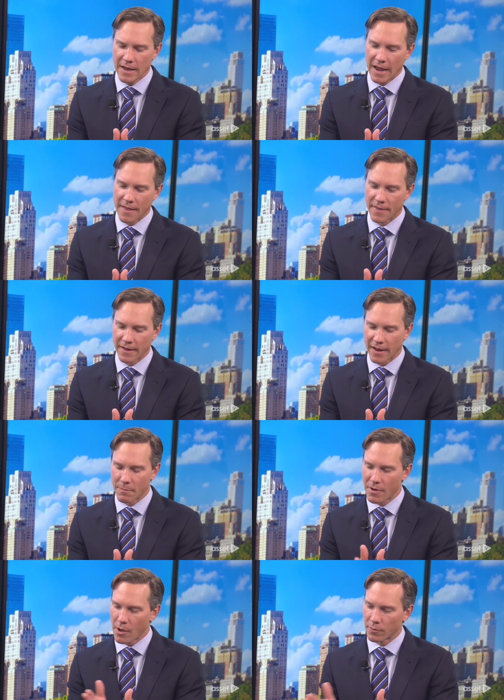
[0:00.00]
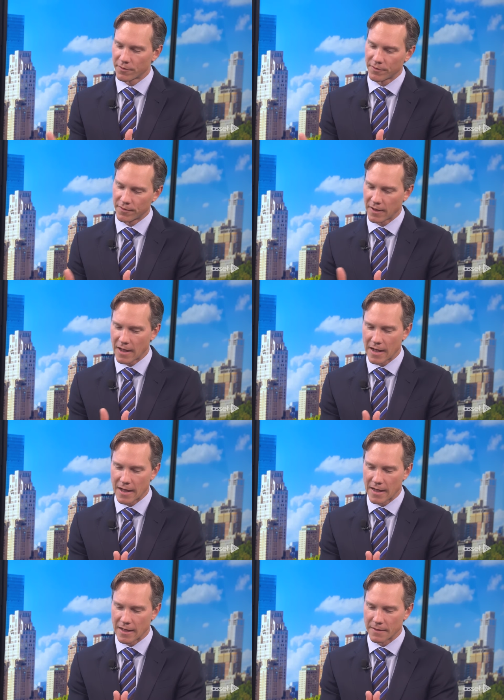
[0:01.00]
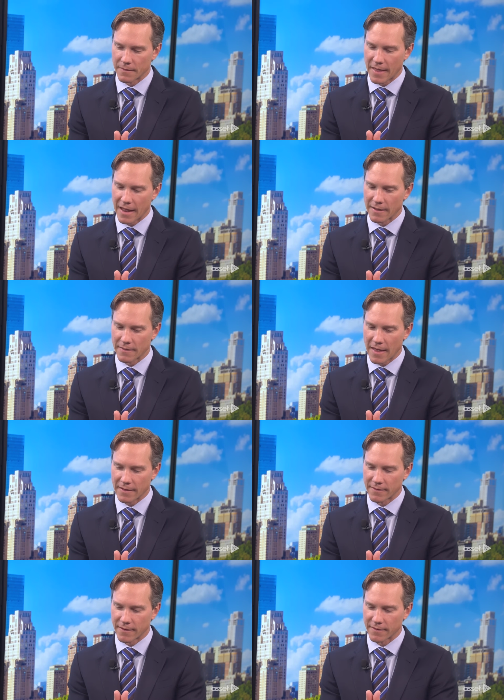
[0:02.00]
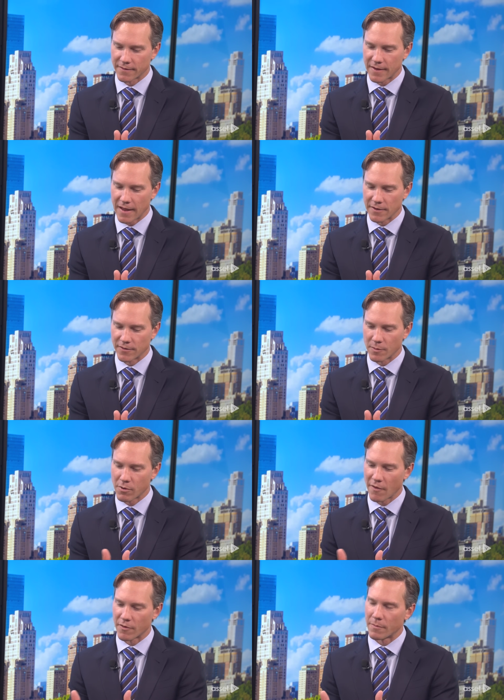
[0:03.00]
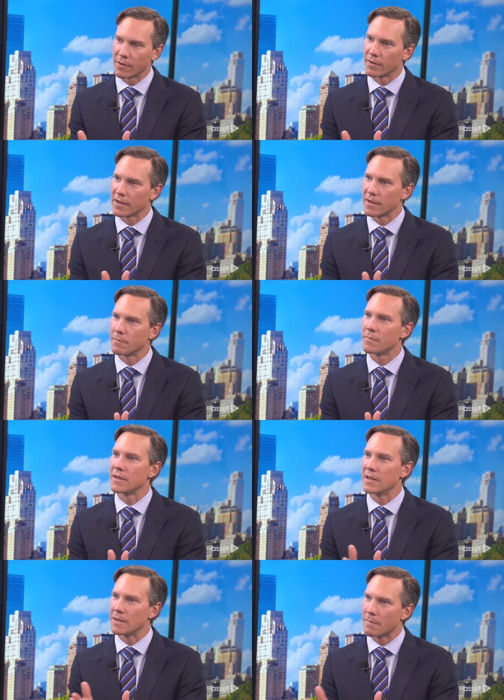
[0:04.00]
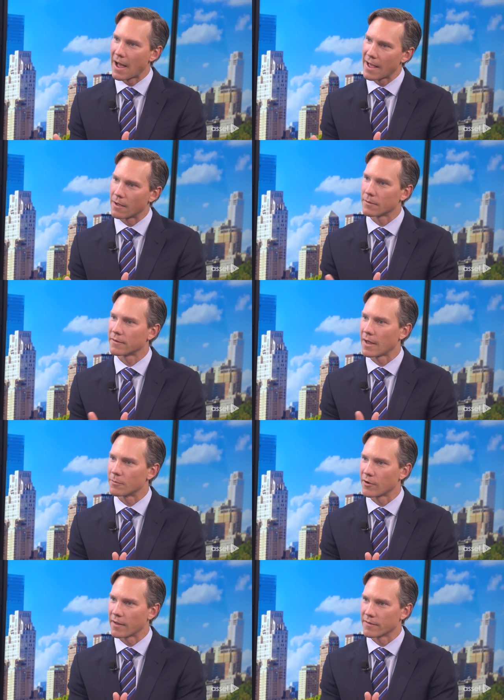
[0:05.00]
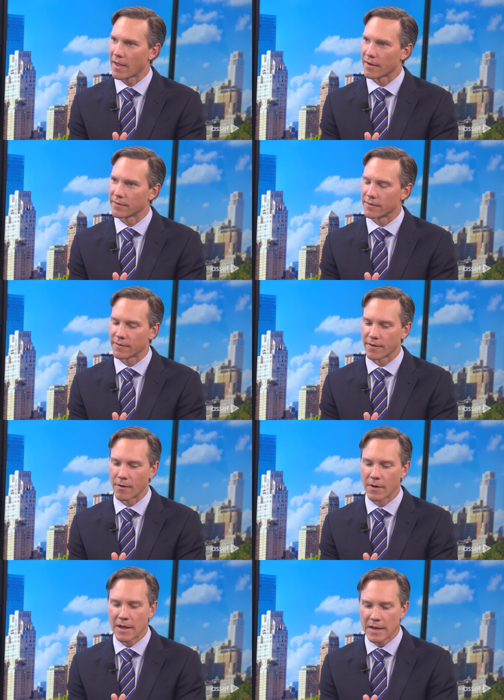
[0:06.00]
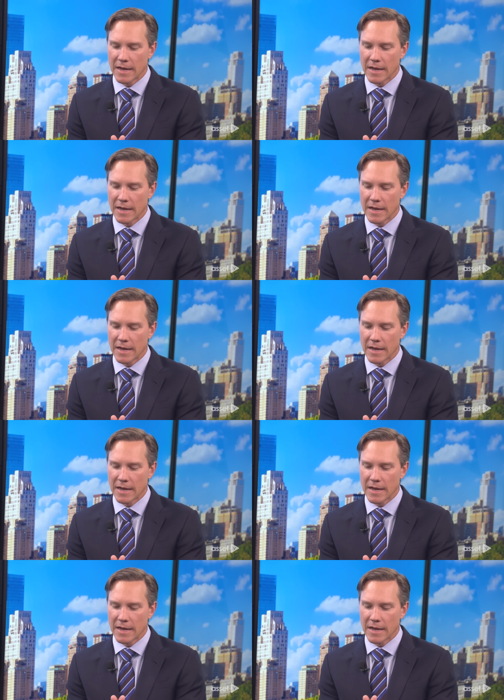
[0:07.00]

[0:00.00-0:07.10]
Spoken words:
and then kind of post that stage into profitability, PE buyout type transactions. So